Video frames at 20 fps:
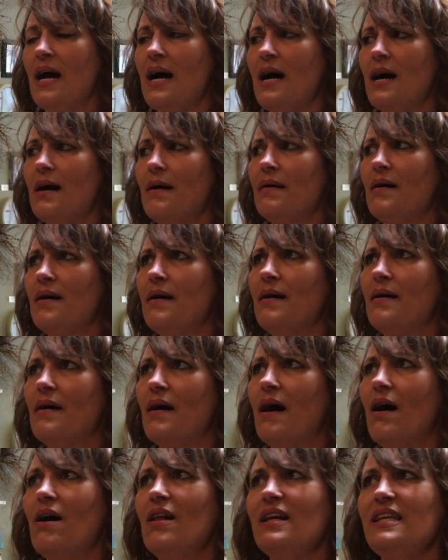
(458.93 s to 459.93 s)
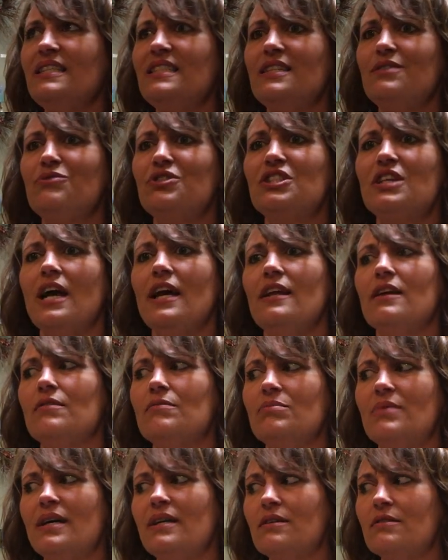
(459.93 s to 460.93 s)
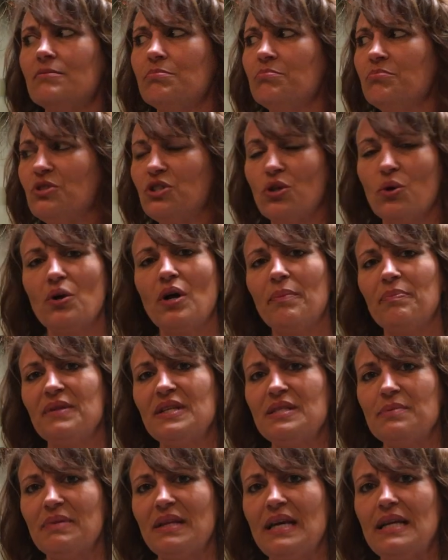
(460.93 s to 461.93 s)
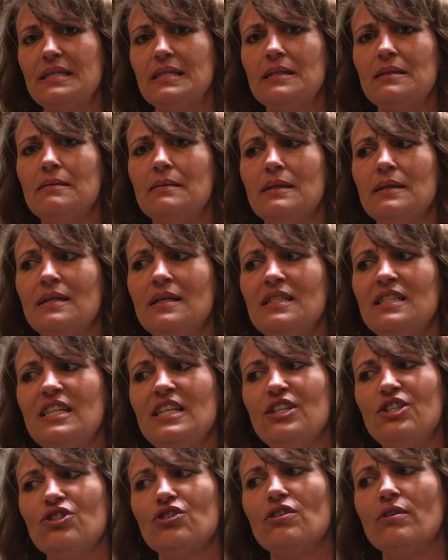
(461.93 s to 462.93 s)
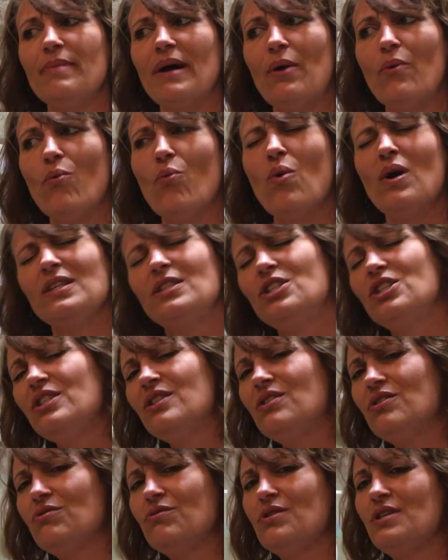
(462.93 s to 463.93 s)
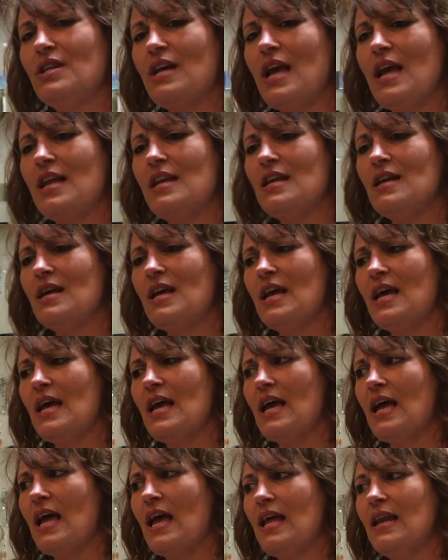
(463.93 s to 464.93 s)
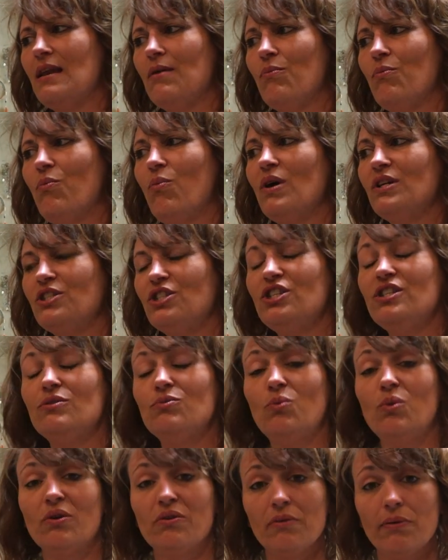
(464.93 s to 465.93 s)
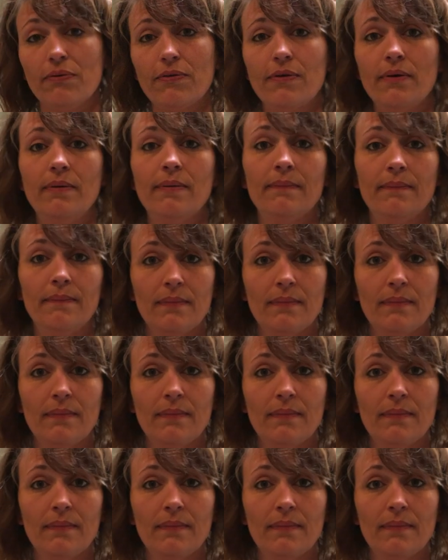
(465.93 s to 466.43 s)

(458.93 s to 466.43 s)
uh, all i did was kind of let her soak up this place teach her about what she's doing and and what she's worth